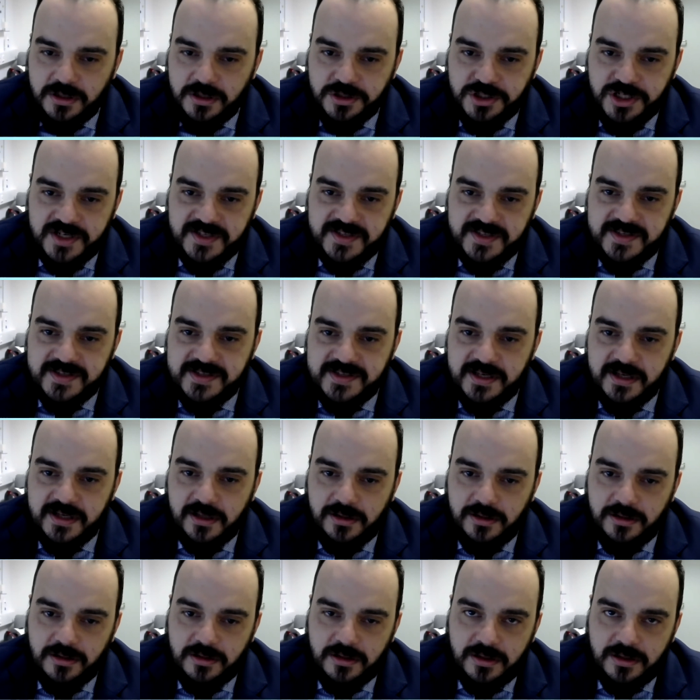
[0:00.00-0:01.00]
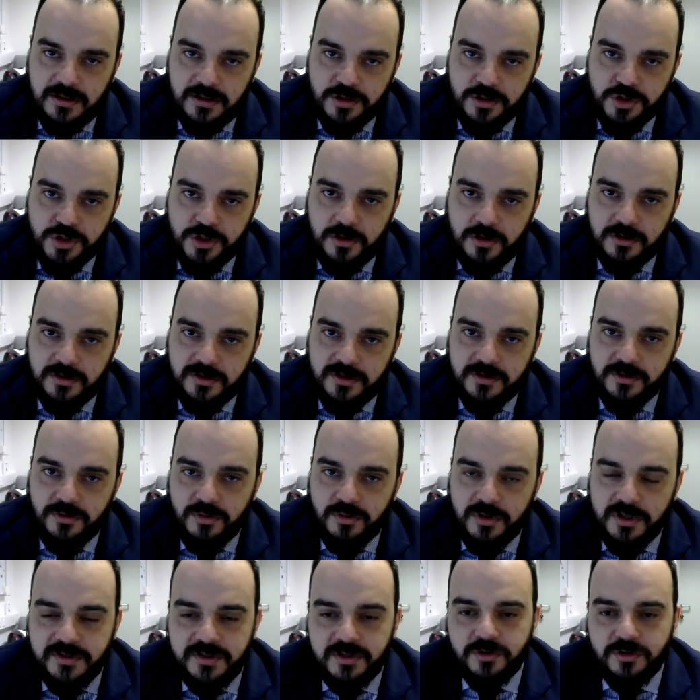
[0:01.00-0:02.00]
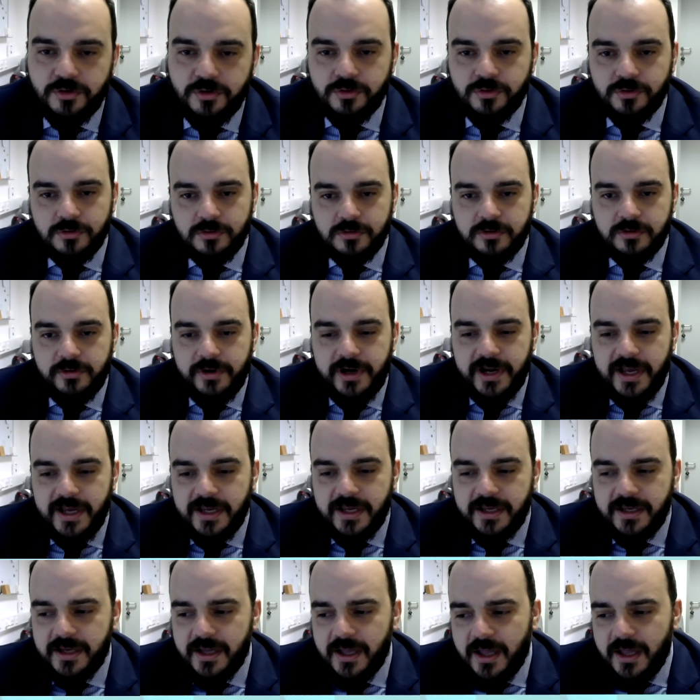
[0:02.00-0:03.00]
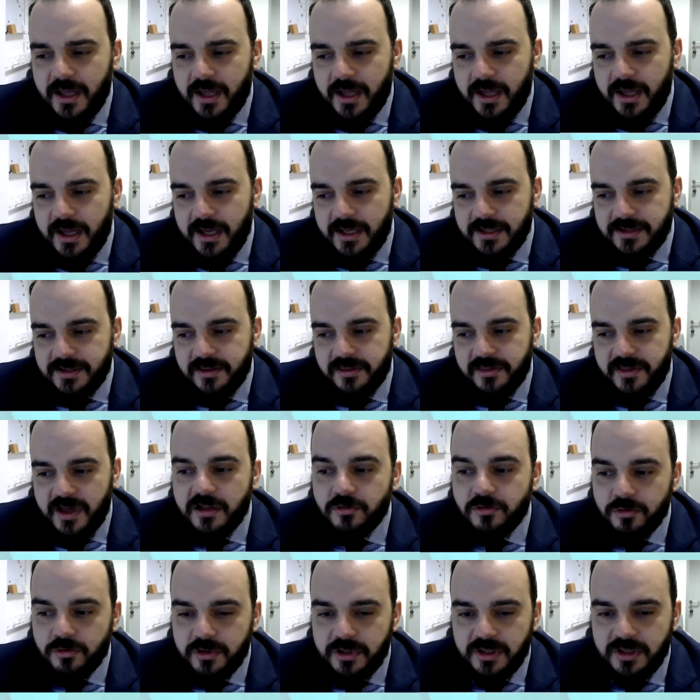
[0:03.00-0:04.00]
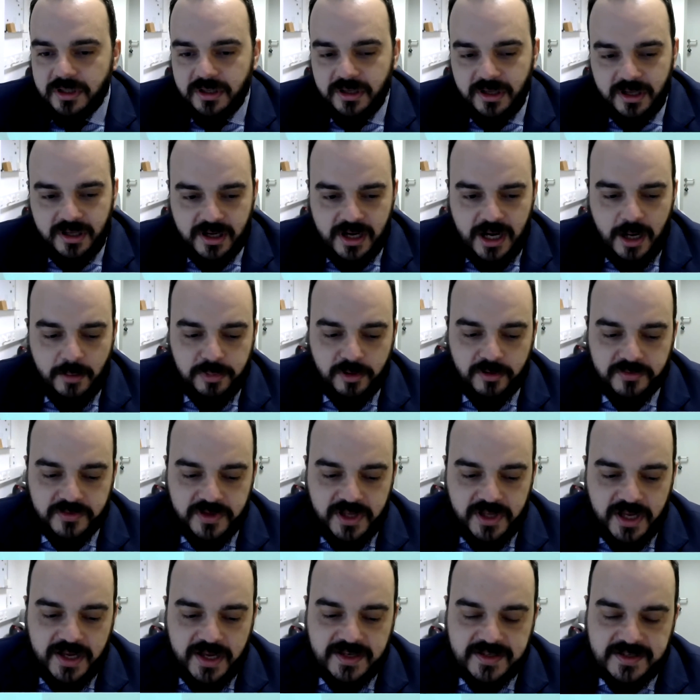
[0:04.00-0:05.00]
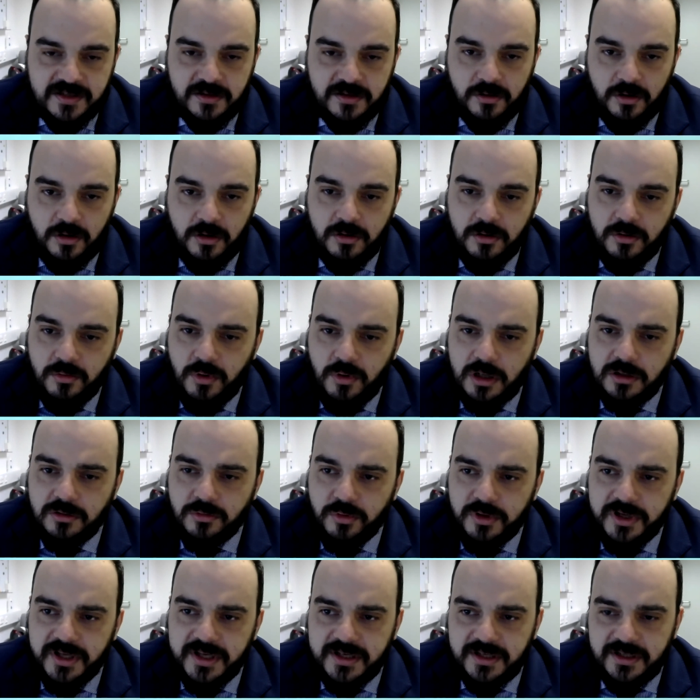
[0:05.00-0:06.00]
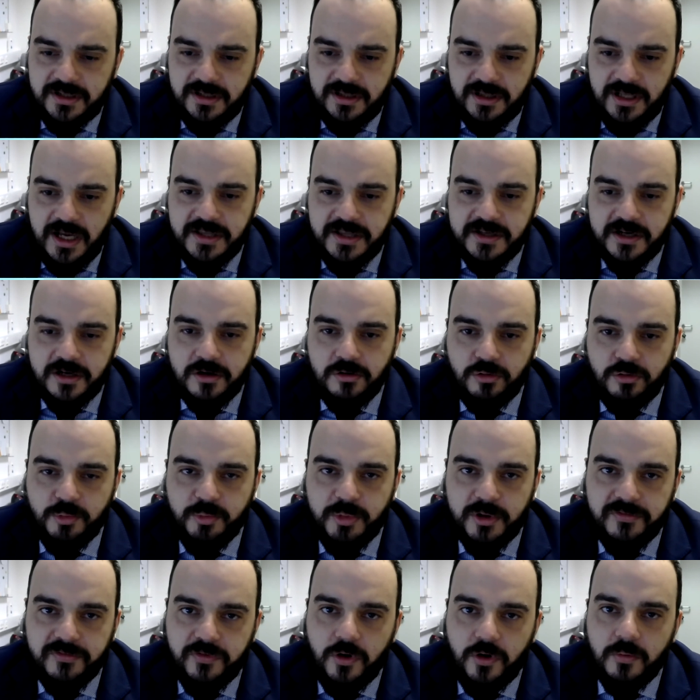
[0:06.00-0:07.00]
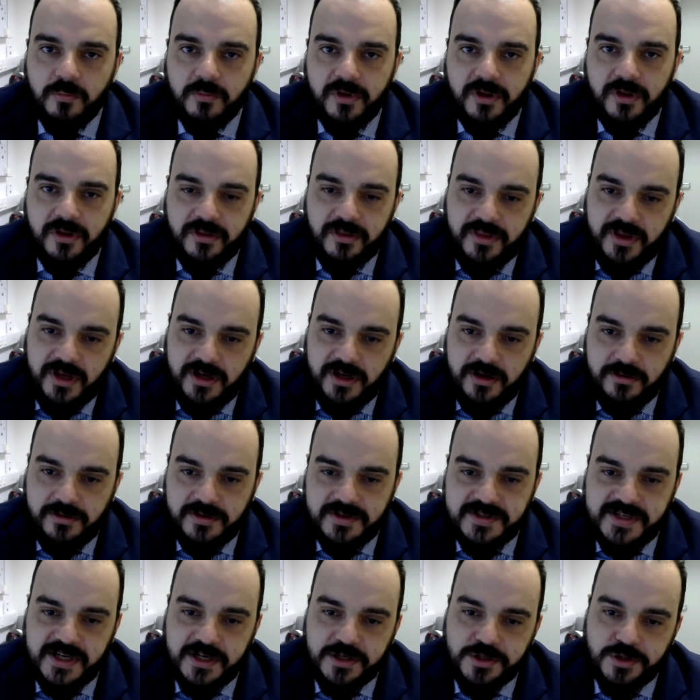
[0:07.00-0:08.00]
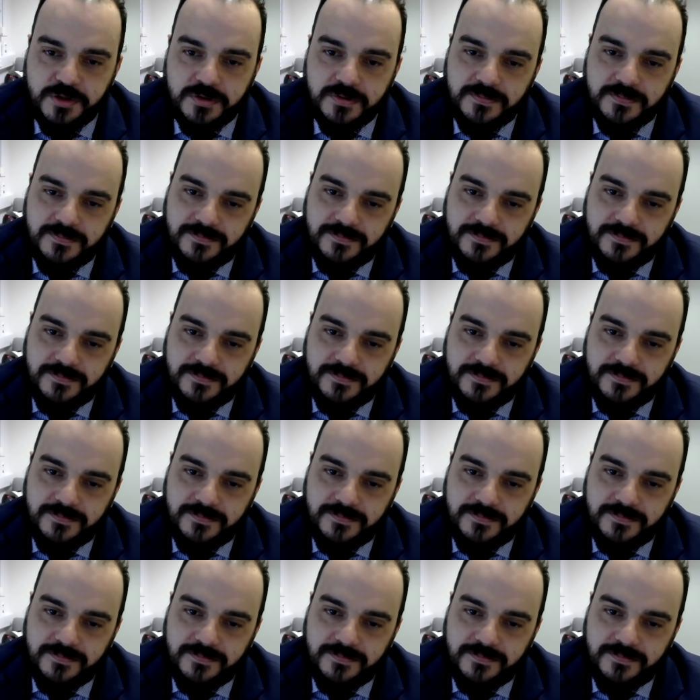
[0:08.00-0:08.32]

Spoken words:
just single shot 22 gray, and then we a couple of days or 1 week later we perform the resection.